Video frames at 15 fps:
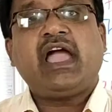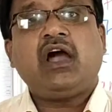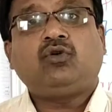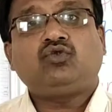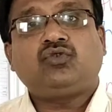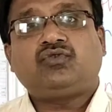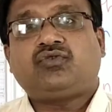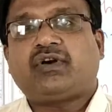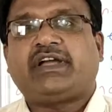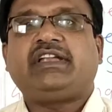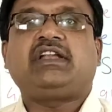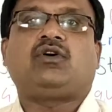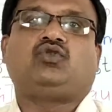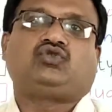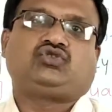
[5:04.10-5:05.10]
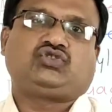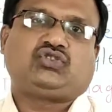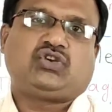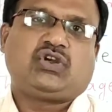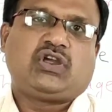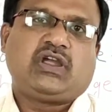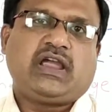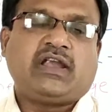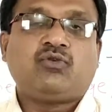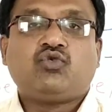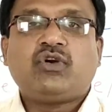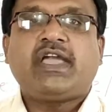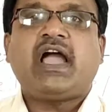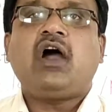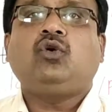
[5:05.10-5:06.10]
have to find out, and
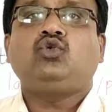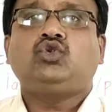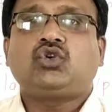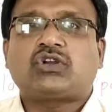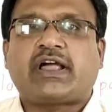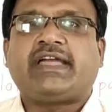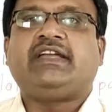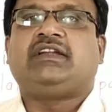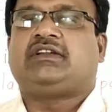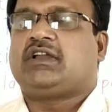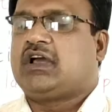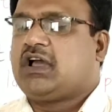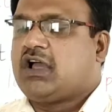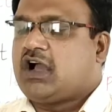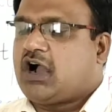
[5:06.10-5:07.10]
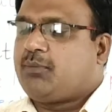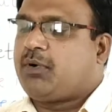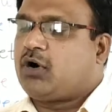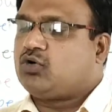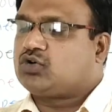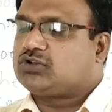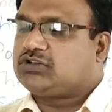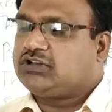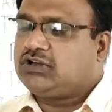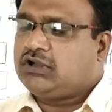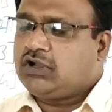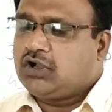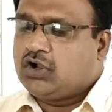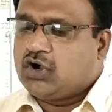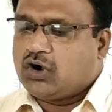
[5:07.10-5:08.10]
we have to write about
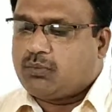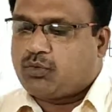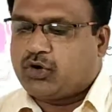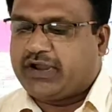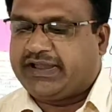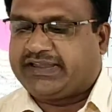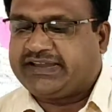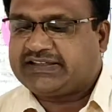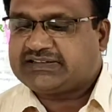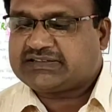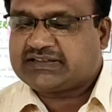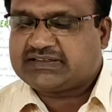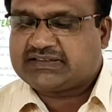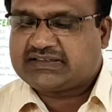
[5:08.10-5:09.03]
the poetic